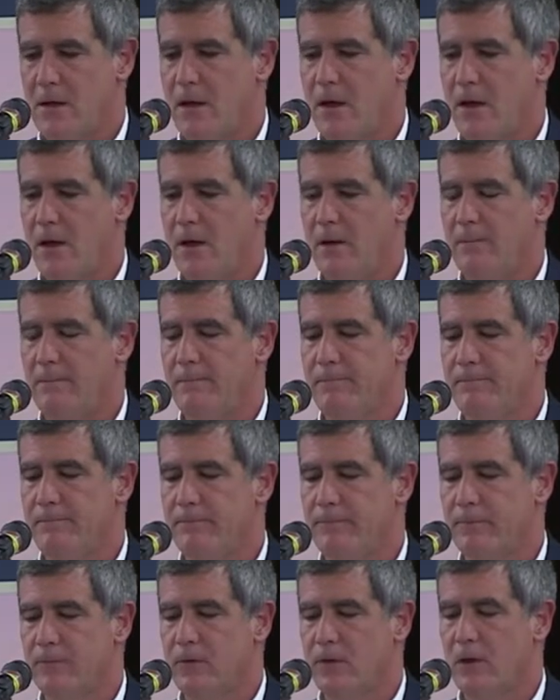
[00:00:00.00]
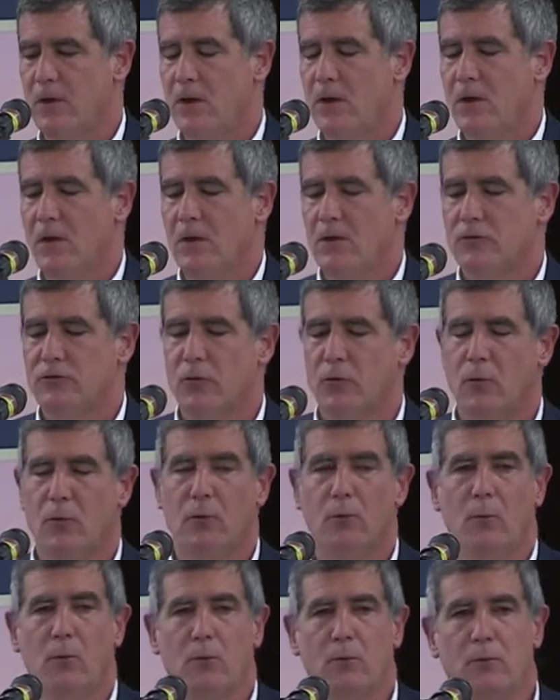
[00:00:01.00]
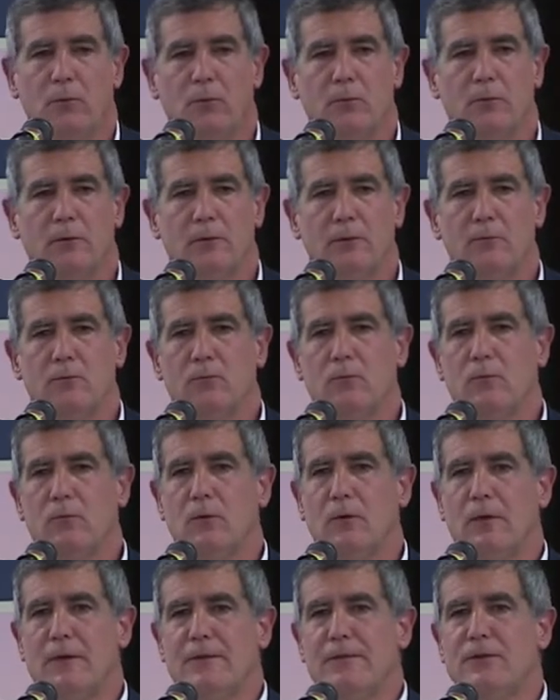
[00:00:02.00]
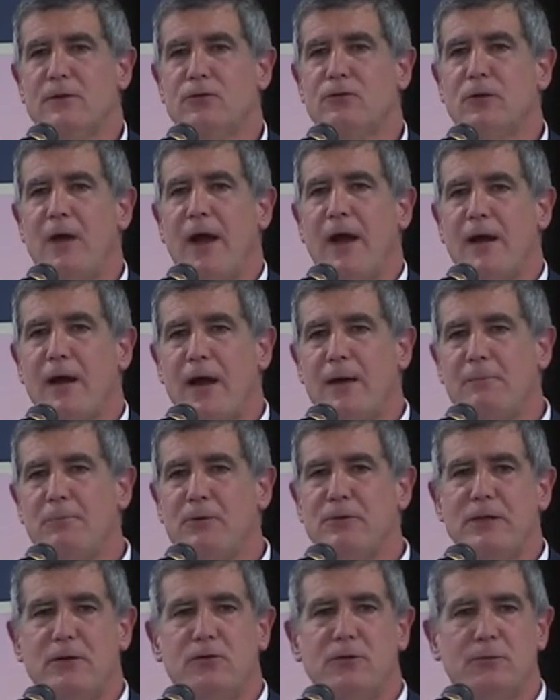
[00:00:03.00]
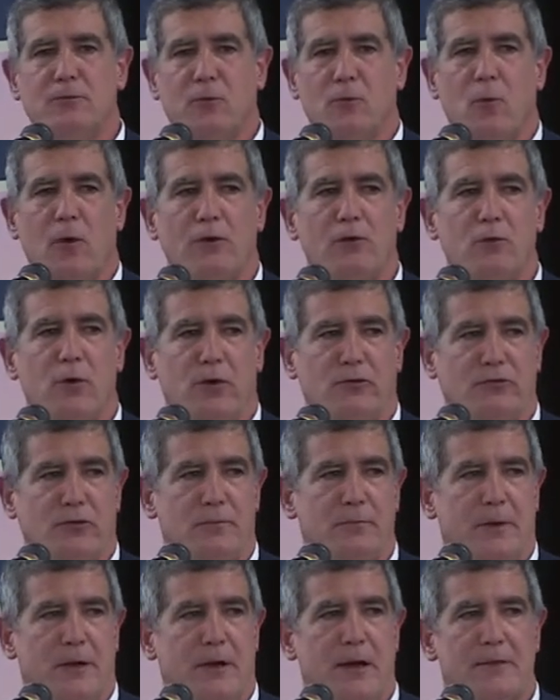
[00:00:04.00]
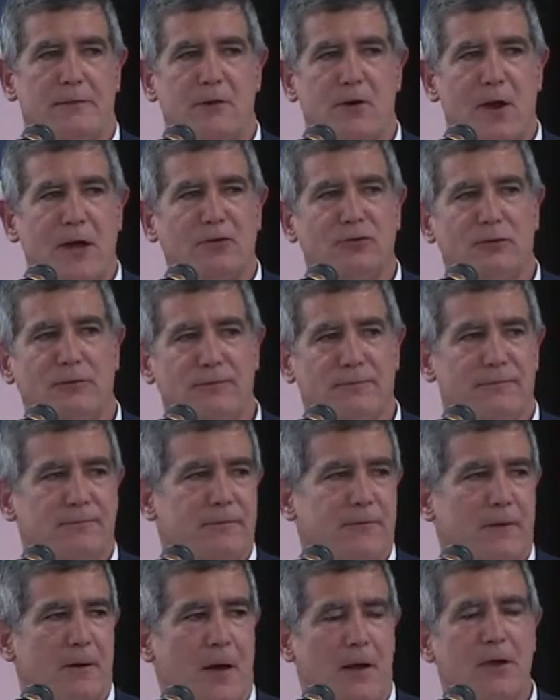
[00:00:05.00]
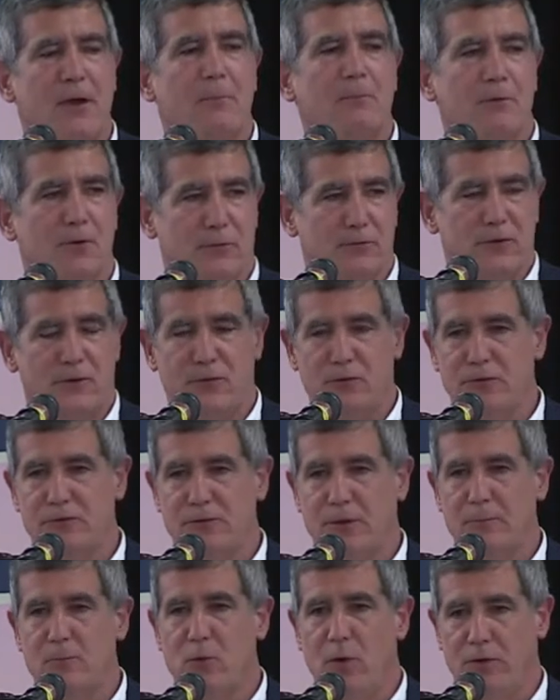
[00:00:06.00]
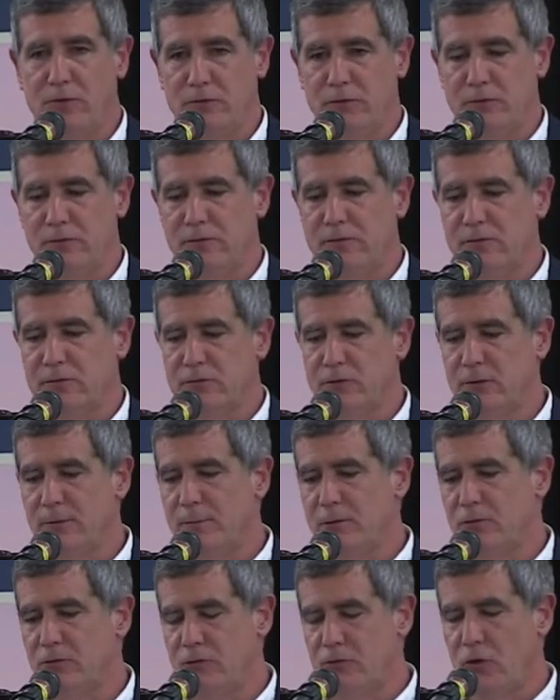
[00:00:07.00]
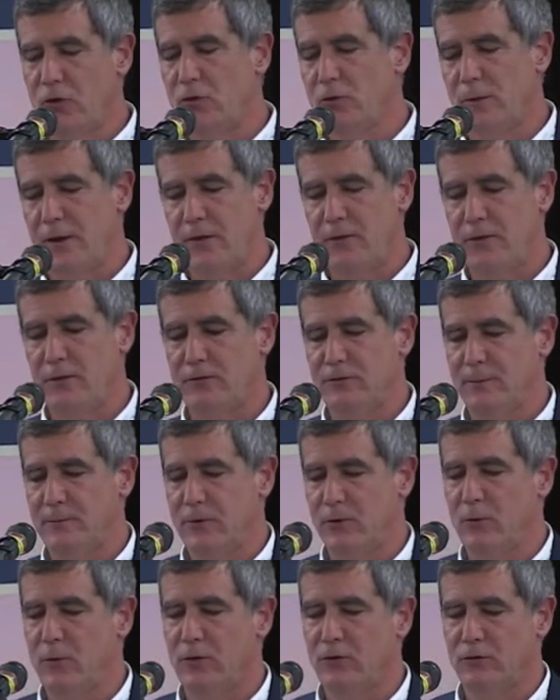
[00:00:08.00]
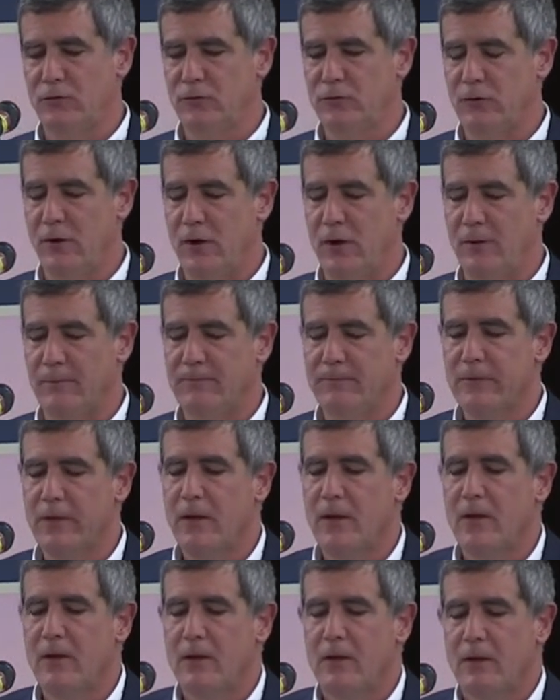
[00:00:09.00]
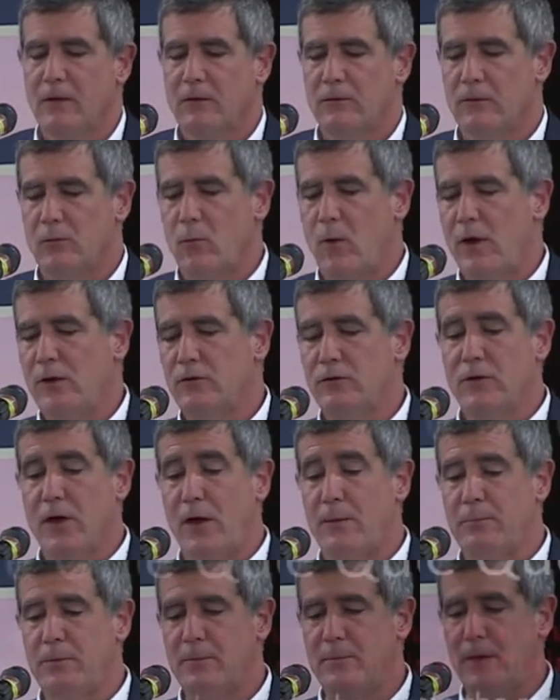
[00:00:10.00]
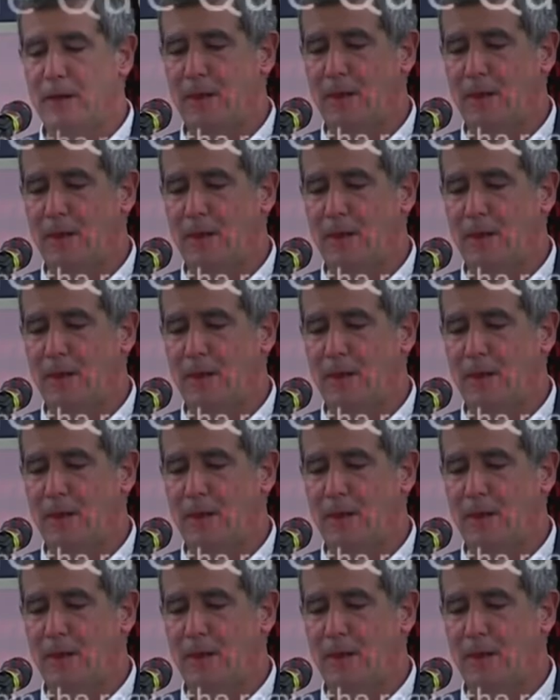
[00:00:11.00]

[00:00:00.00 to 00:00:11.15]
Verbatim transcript: Um, so there's, I, I, put that in terms of one question, but it, there are actually a number of different sub-questions. So let me show you what I think some of the questions are. Why does God permit